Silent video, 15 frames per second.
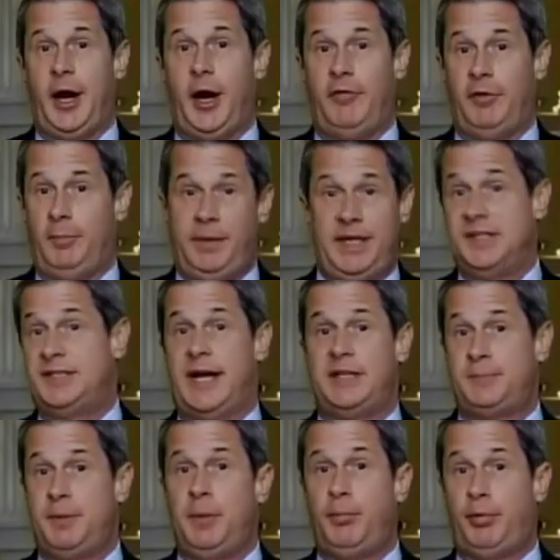care of it, because
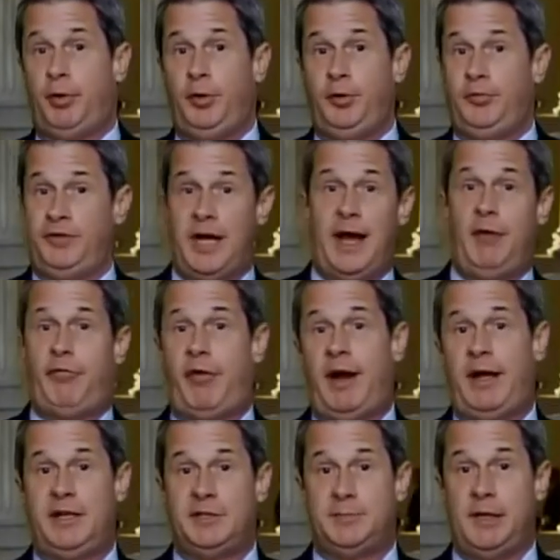that's been proved.
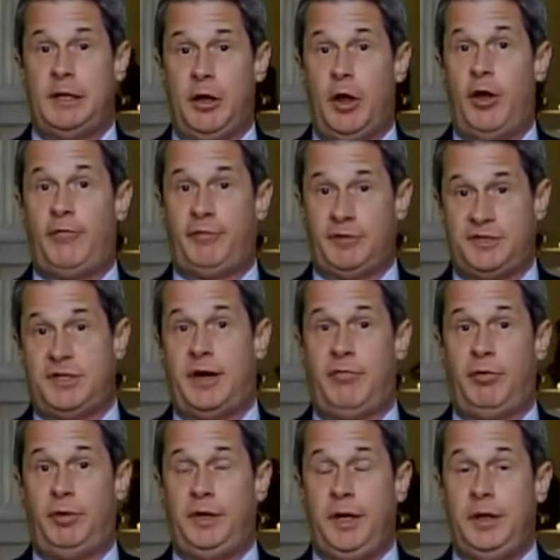Dodd-Frank has been law for
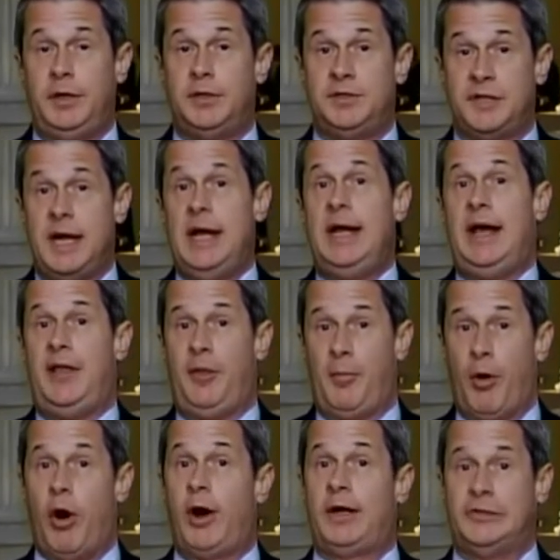several years, and
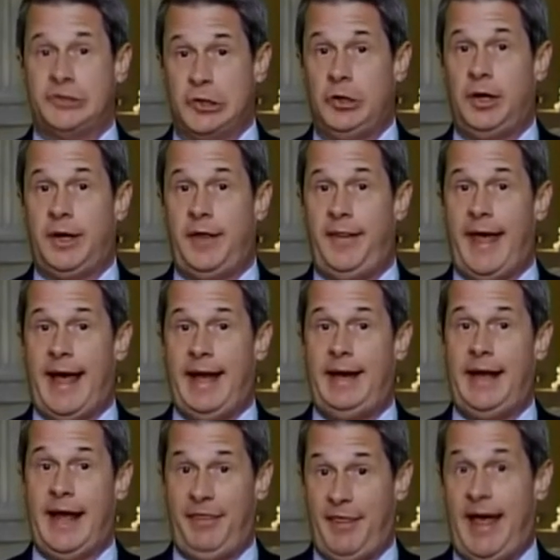the markets look at
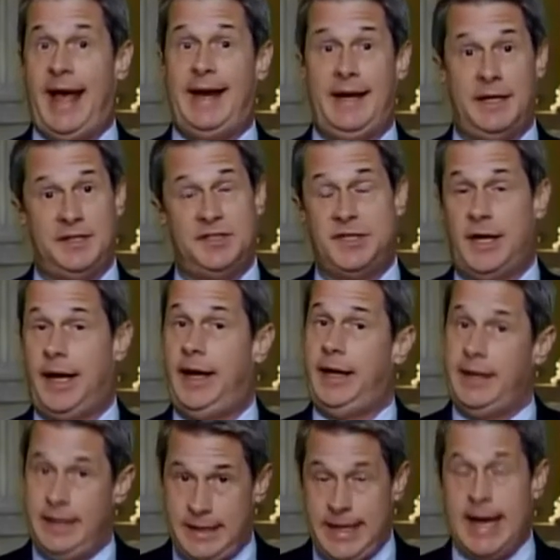that and
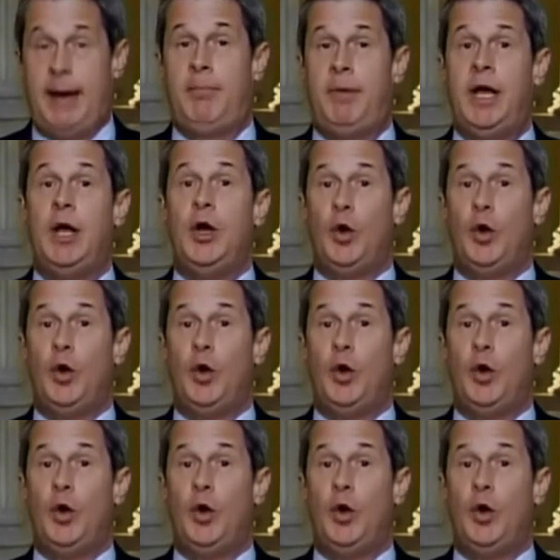say, yep,